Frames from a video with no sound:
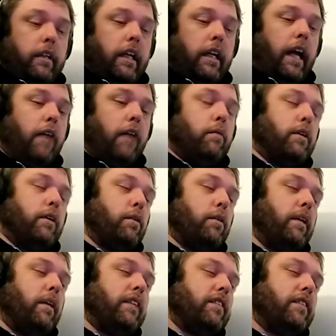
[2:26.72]
yeah, we're
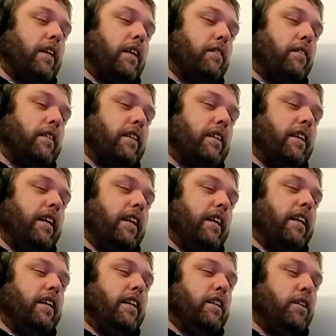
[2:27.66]
27
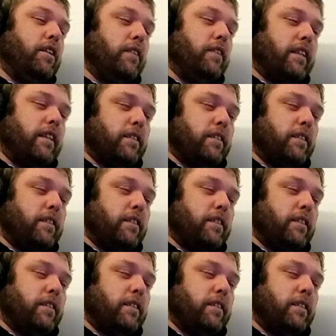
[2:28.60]
doing